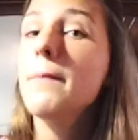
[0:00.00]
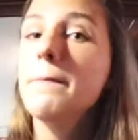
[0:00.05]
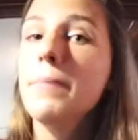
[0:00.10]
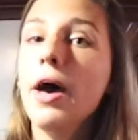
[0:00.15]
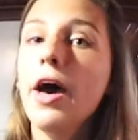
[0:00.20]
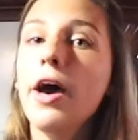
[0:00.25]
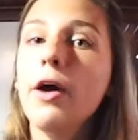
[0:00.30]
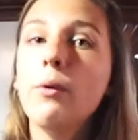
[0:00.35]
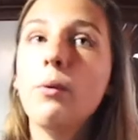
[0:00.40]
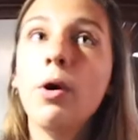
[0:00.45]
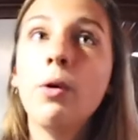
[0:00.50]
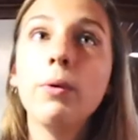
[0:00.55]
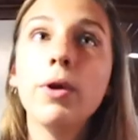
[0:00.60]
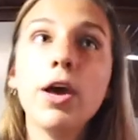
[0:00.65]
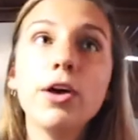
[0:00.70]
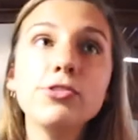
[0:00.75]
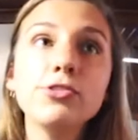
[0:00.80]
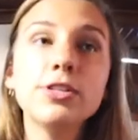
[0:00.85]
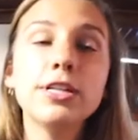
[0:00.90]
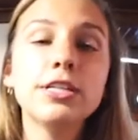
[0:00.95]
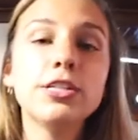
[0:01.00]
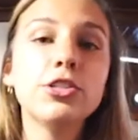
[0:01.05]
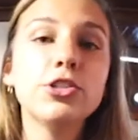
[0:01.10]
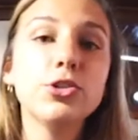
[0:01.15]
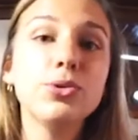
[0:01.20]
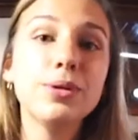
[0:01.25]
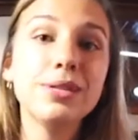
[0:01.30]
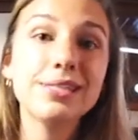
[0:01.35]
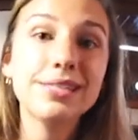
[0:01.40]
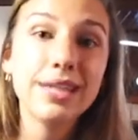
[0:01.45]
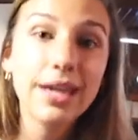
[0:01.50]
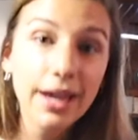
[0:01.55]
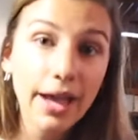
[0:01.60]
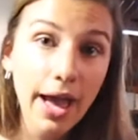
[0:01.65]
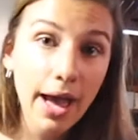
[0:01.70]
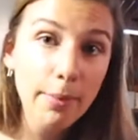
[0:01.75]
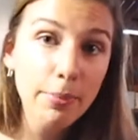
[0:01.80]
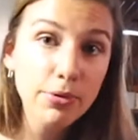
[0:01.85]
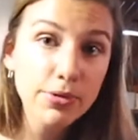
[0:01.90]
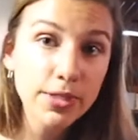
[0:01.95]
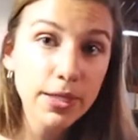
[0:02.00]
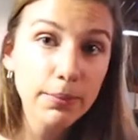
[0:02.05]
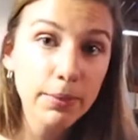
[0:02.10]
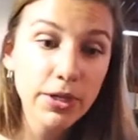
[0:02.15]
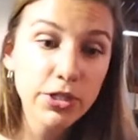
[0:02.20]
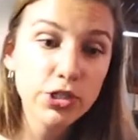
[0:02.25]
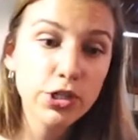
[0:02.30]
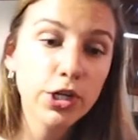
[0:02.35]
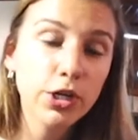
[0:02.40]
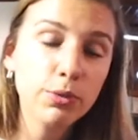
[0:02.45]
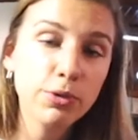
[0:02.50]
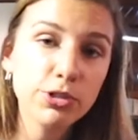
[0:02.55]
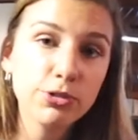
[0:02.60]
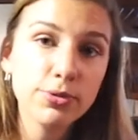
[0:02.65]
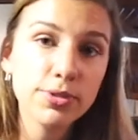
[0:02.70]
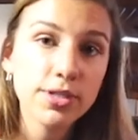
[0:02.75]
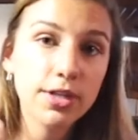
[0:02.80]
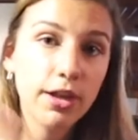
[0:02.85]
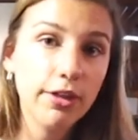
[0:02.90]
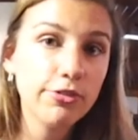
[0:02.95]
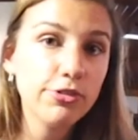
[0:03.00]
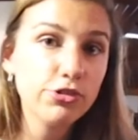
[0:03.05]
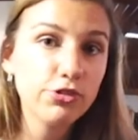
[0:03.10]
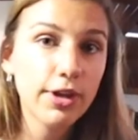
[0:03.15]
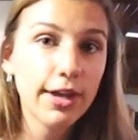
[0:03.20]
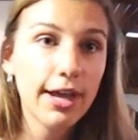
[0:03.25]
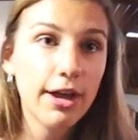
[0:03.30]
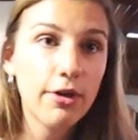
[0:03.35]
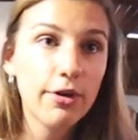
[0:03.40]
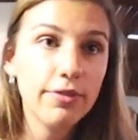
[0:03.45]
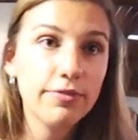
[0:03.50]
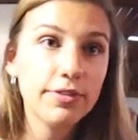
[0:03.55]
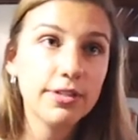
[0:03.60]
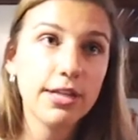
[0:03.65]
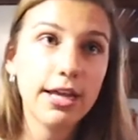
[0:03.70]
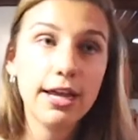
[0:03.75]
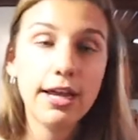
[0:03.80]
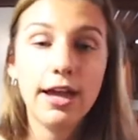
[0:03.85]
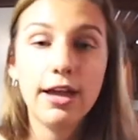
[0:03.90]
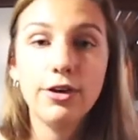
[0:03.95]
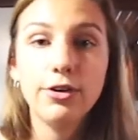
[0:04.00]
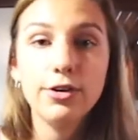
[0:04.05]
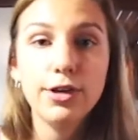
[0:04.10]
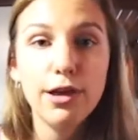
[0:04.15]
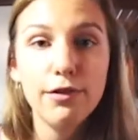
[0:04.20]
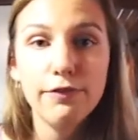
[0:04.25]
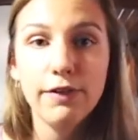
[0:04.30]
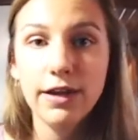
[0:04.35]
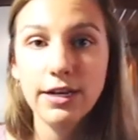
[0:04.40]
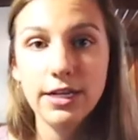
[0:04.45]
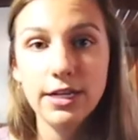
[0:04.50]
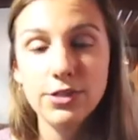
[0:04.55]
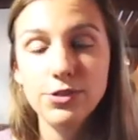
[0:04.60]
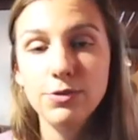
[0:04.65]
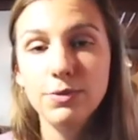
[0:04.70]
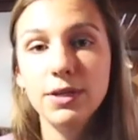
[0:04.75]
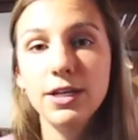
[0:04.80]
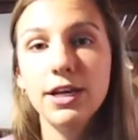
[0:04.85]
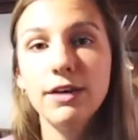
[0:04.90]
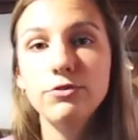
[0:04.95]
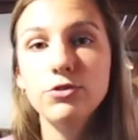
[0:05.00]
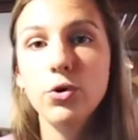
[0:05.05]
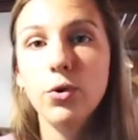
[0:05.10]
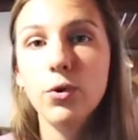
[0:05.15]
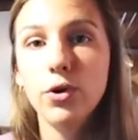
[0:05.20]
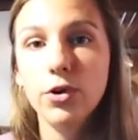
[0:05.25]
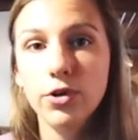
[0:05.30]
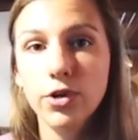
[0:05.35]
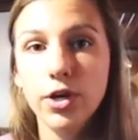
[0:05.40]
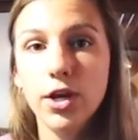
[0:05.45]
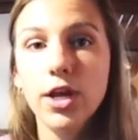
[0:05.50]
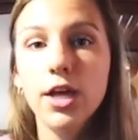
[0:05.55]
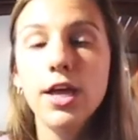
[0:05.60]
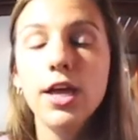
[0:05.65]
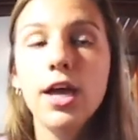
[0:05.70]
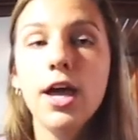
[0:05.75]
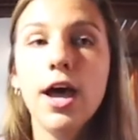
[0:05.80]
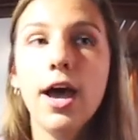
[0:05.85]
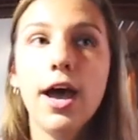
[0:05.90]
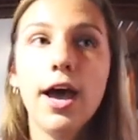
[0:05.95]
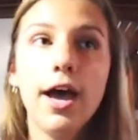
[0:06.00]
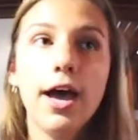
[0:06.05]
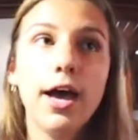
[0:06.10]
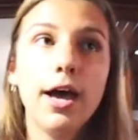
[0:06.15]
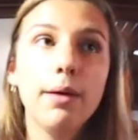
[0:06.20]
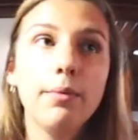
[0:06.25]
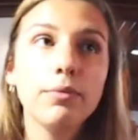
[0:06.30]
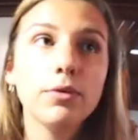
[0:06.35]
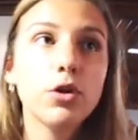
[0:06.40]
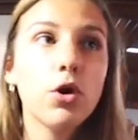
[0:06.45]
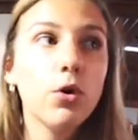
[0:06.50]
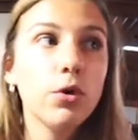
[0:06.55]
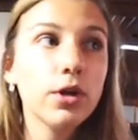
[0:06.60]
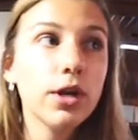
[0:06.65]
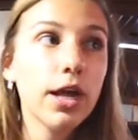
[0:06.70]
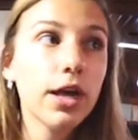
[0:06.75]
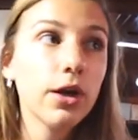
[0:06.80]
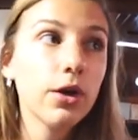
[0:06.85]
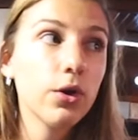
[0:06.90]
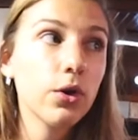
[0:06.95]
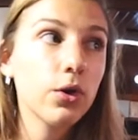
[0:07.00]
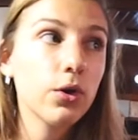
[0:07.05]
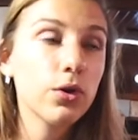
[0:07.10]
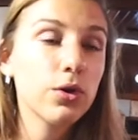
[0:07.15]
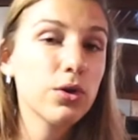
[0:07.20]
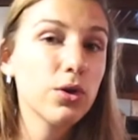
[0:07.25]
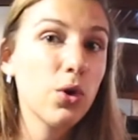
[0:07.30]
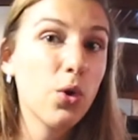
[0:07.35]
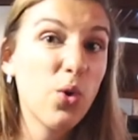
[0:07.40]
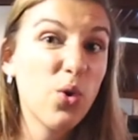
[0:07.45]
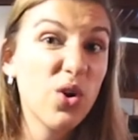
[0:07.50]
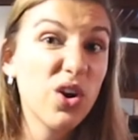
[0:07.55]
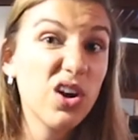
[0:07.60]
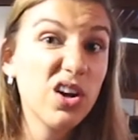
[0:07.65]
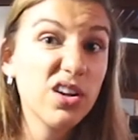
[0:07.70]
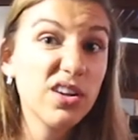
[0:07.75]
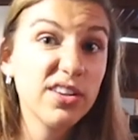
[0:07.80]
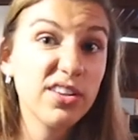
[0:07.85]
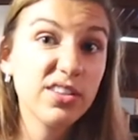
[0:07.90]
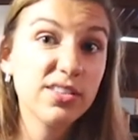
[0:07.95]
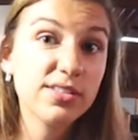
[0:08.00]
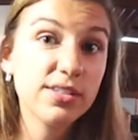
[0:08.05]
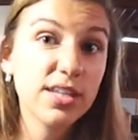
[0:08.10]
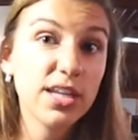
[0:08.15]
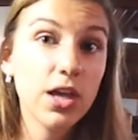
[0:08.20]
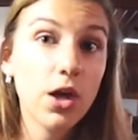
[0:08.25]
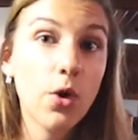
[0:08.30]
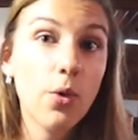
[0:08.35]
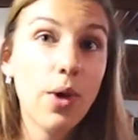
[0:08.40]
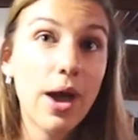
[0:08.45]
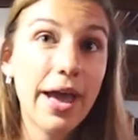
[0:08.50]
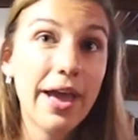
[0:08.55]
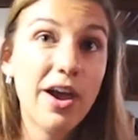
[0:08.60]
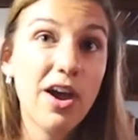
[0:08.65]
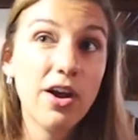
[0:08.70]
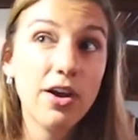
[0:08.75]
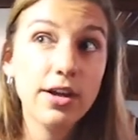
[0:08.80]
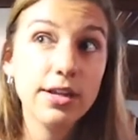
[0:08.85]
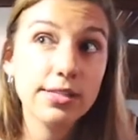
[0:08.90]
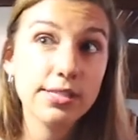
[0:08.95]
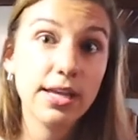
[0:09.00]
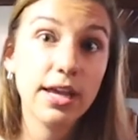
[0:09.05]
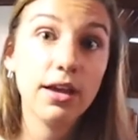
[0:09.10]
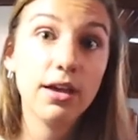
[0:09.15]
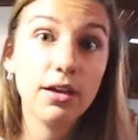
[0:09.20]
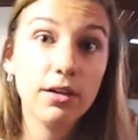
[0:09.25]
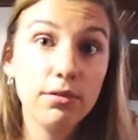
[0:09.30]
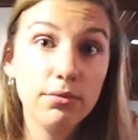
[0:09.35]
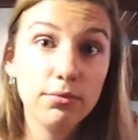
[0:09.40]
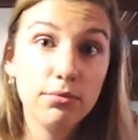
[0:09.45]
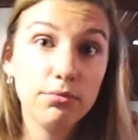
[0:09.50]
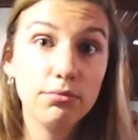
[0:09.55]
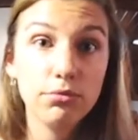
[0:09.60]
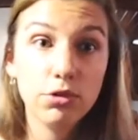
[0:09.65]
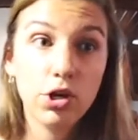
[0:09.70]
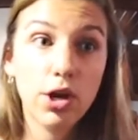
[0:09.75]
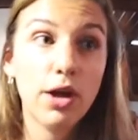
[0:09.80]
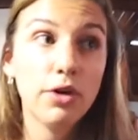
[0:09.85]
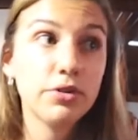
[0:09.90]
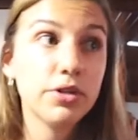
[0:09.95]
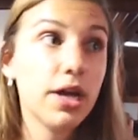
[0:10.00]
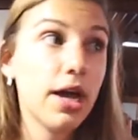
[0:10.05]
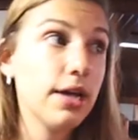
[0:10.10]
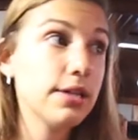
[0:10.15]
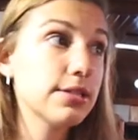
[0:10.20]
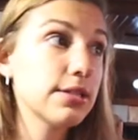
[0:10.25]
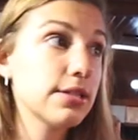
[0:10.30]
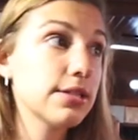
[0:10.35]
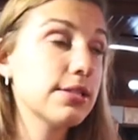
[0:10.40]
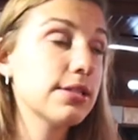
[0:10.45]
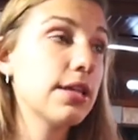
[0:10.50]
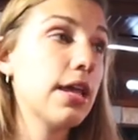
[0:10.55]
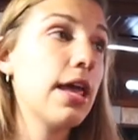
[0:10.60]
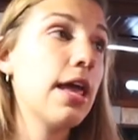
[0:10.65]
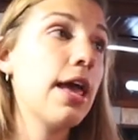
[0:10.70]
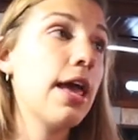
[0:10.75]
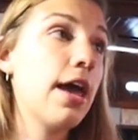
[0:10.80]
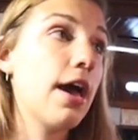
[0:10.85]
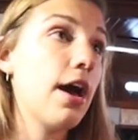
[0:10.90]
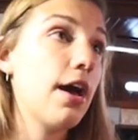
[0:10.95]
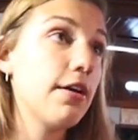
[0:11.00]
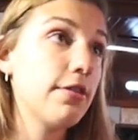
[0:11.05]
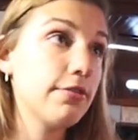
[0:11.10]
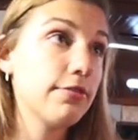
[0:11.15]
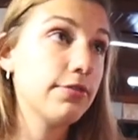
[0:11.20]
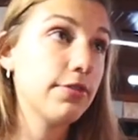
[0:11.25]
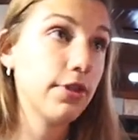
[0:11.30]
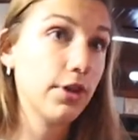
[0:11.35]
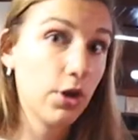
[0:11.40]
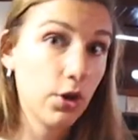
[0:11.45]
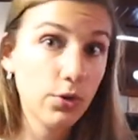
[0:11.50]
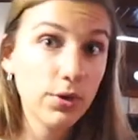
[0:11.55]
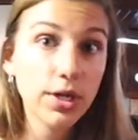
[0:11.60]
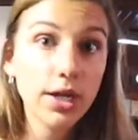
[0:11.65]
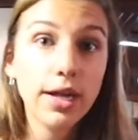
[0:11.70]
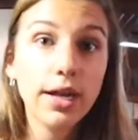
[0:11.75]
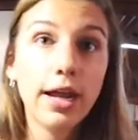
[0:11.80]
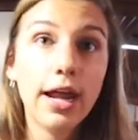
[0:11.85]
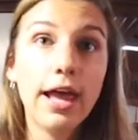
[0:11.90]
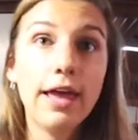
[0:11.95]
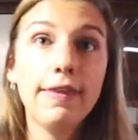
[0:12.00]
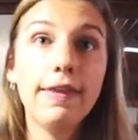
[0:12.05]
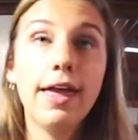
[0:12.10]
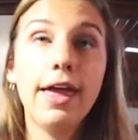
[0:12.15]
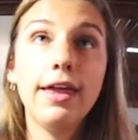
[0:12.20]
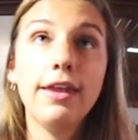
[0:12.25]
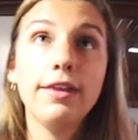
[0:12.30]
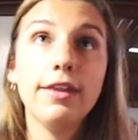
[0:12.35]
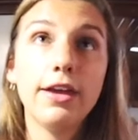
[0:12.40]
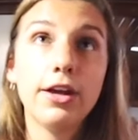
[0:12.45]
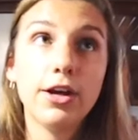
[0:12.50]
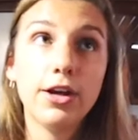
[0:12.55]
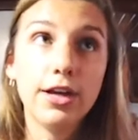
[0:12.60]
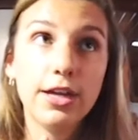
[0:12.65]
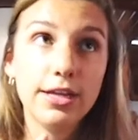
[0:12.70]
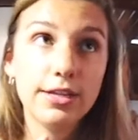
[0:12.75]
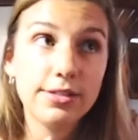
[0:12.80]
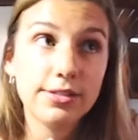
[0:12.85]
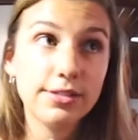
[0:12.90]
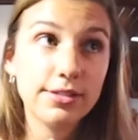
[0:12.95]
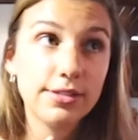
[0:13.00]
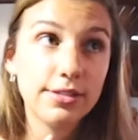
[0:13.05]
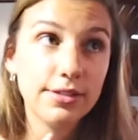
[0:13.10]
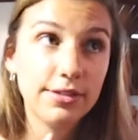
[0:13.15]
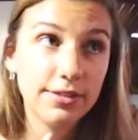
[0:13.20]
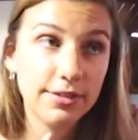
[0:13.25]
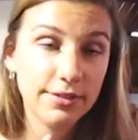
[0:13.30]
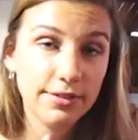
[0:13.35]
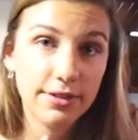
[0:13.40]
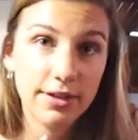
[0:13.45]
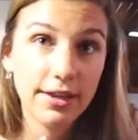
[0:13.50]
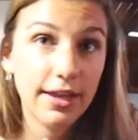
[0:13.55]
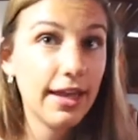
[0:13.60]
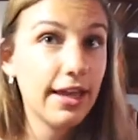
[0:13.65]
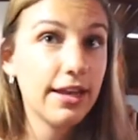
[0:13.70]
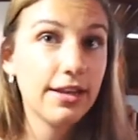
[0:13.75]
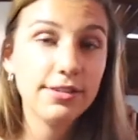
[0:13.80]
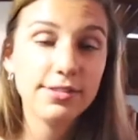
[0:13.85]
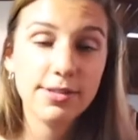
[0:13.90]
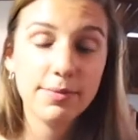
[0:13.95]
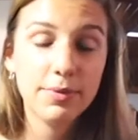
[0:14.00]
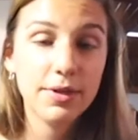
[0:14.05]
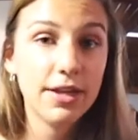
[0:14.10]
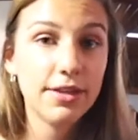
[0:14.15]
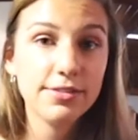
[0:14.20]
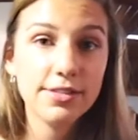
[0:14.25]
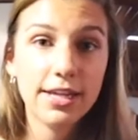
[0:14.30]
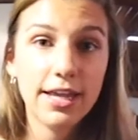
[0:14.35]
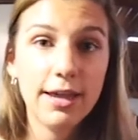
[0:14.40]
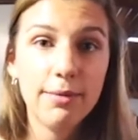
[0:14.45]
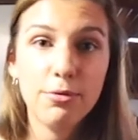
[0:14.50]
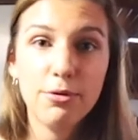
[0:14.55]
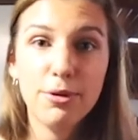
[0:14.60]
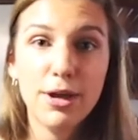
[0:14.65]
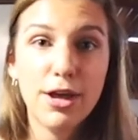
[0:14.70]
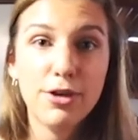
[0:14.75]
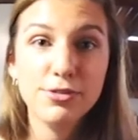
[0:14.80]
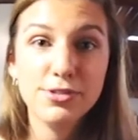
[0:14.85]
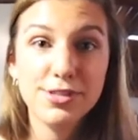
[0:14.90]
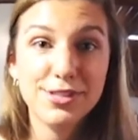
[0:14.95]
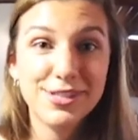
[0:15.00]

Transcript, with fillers: But what we also need to do is get composting mixture, which was another strikeout of the day. I could not find it, so I'm going to have to order um, coconut coir, C-O-I-R. It's like ground husks of the coconut. And then there is, again, something else I can't pronounce,